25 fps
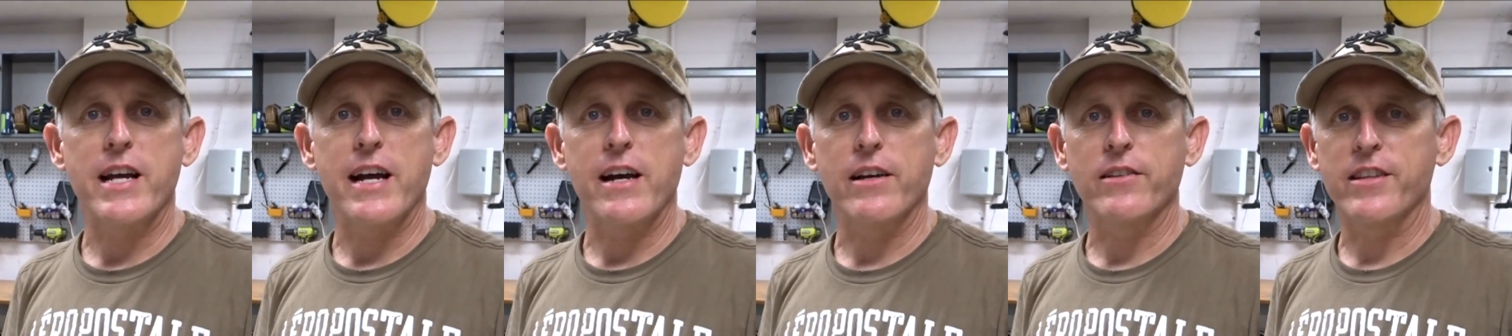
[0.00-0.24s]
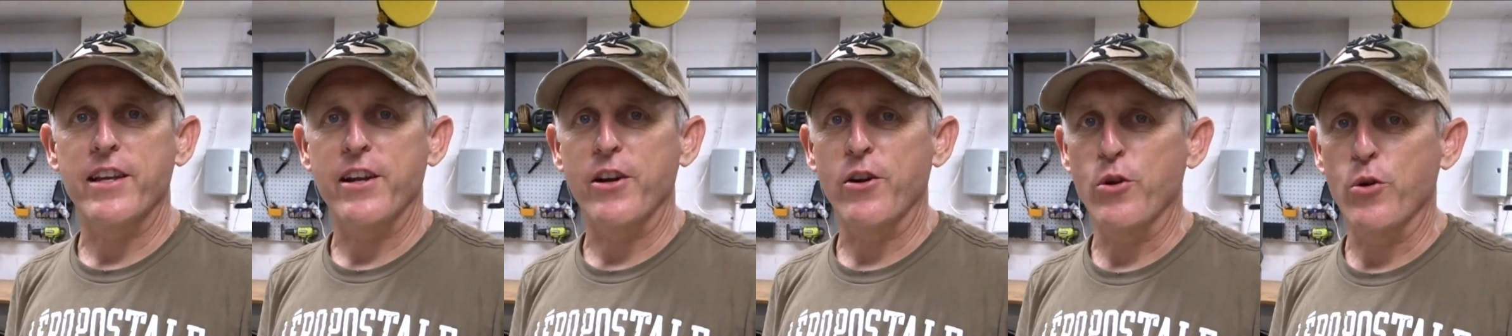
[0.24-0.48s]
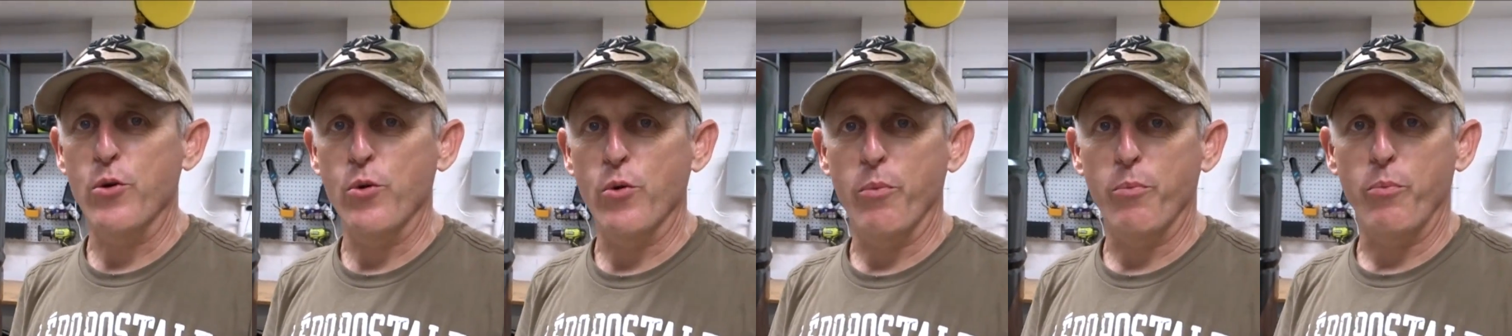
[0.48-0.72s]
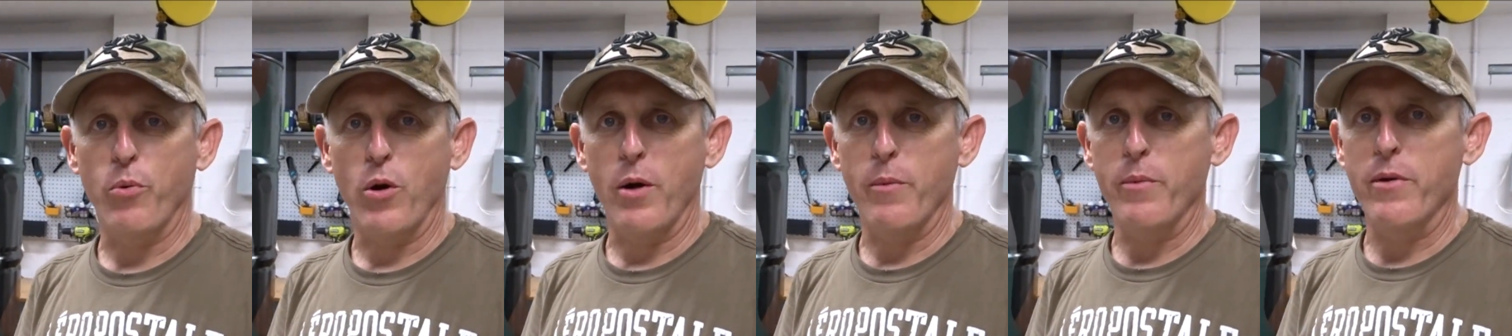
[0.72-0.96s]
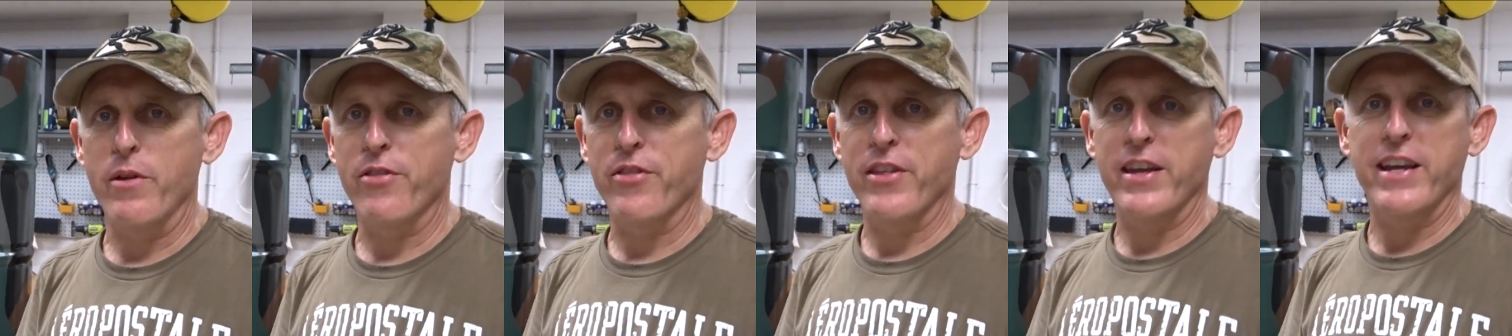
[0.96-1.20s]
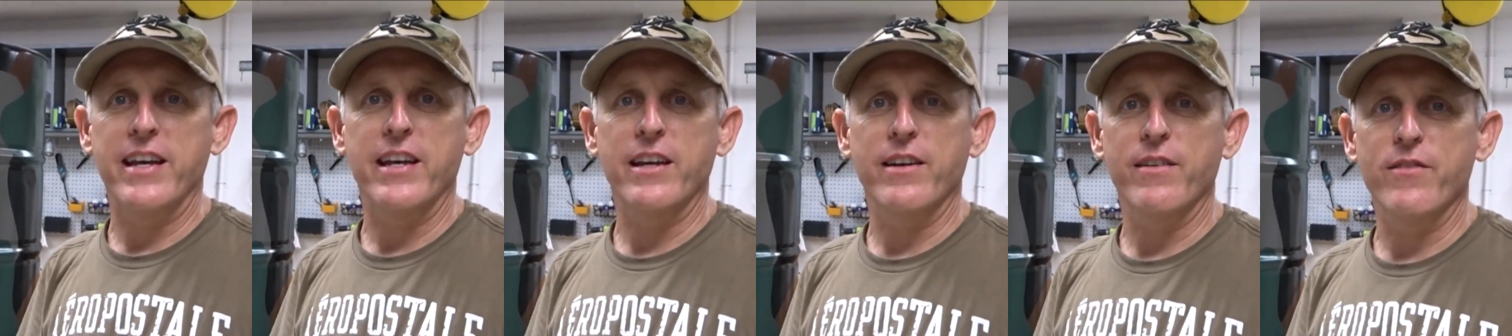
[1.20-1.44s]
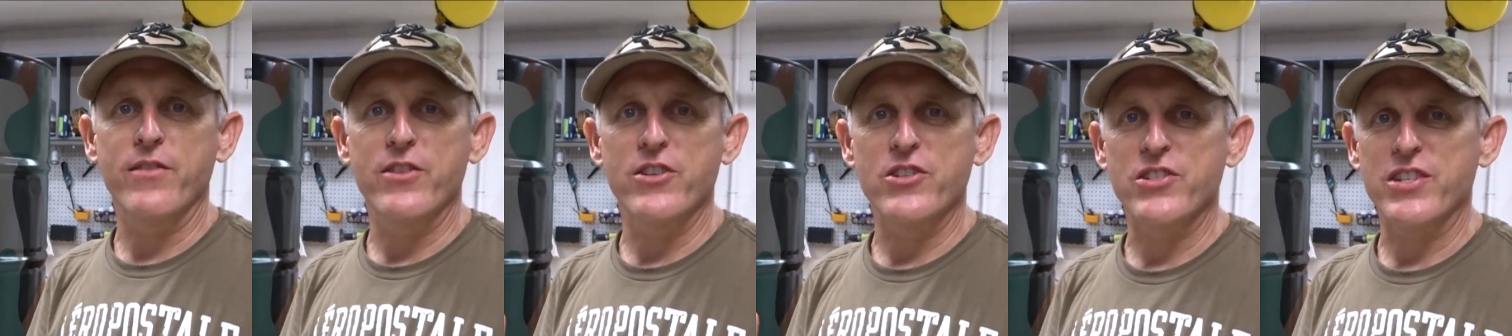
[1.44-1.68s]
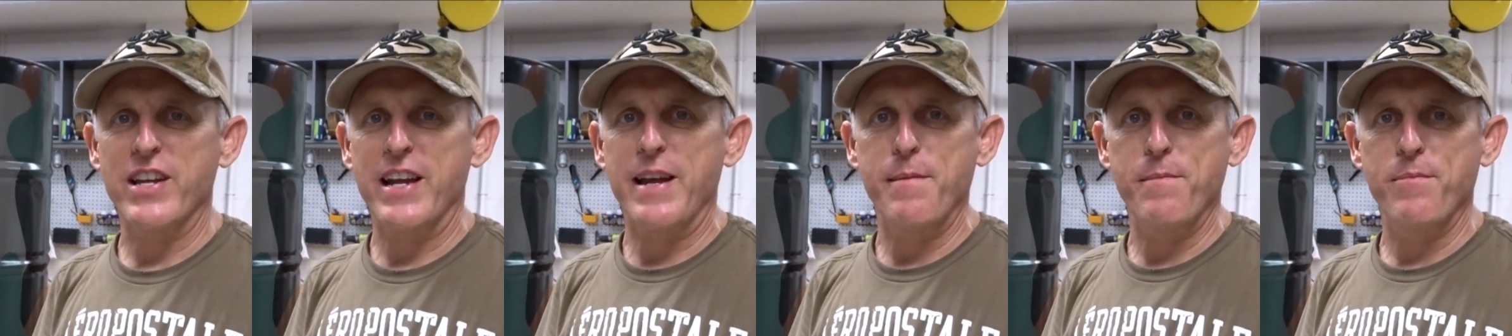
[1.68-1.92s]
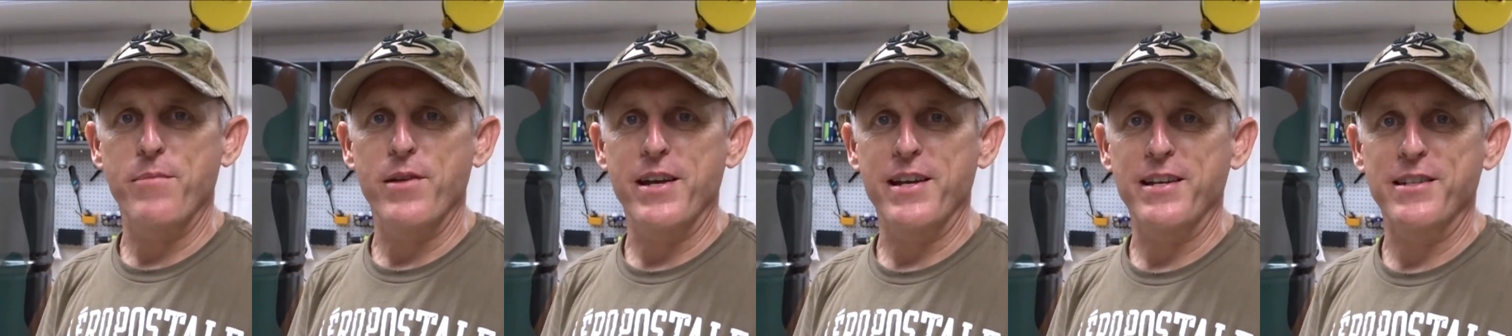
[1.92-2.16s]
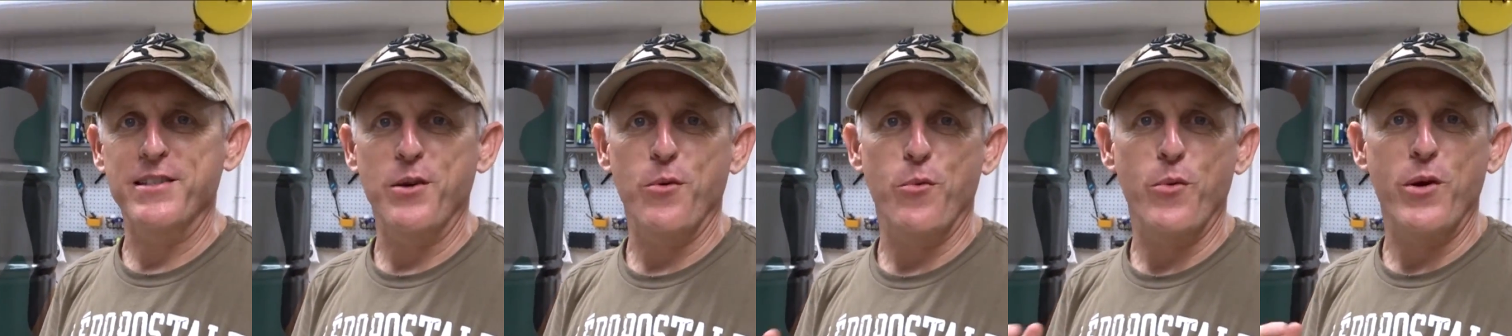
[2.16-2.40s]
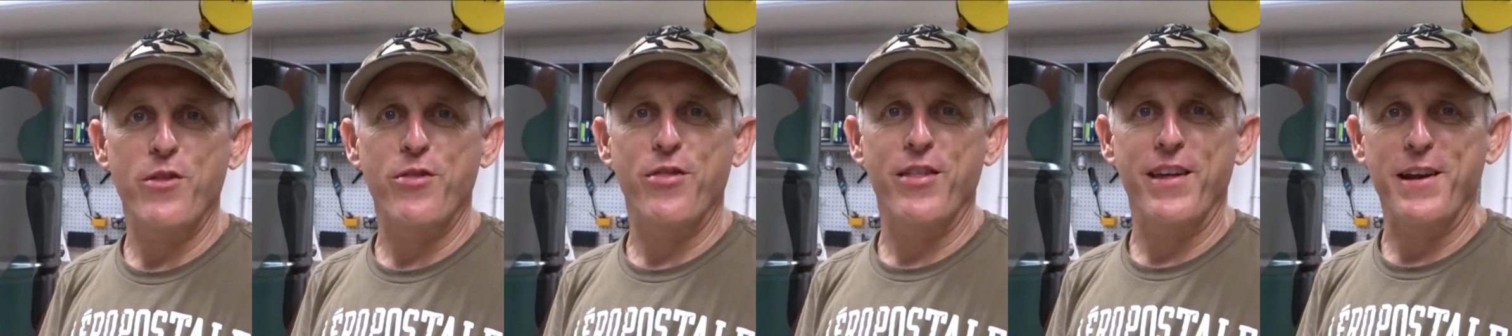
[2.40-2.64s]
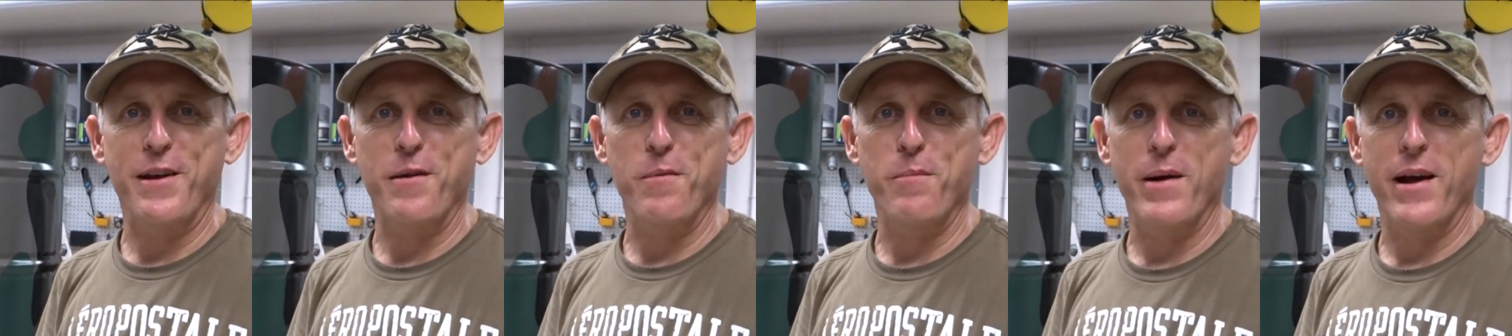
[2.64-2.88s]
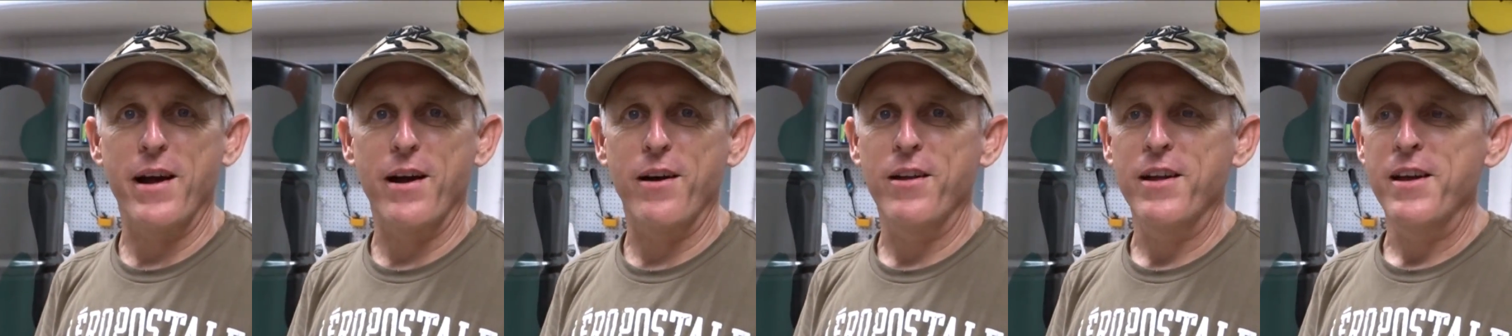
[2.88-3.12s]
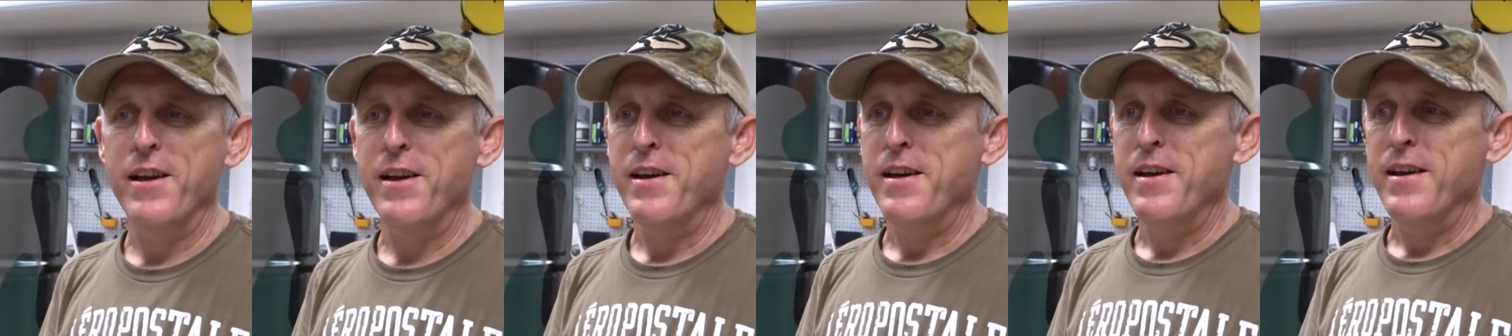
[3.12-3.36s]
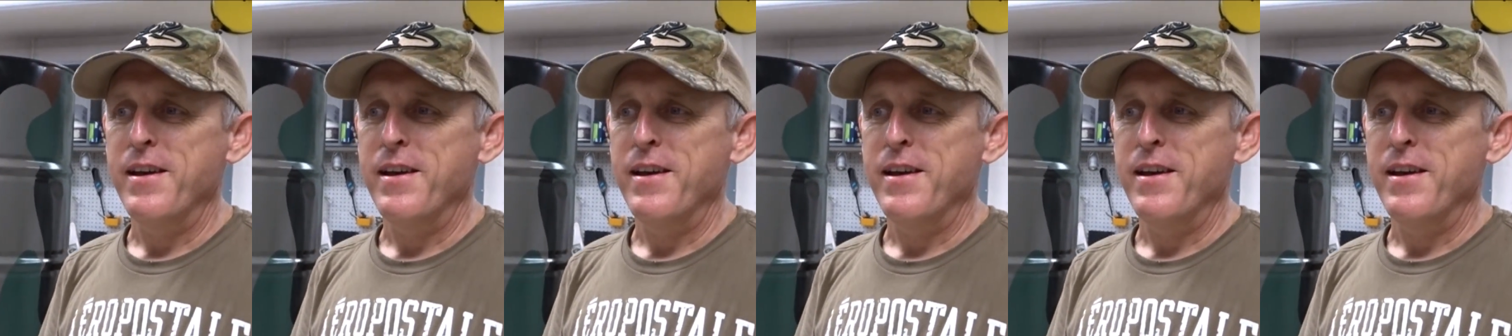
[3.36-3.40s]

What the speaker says: out there who are probably thinking of the same things that we think about.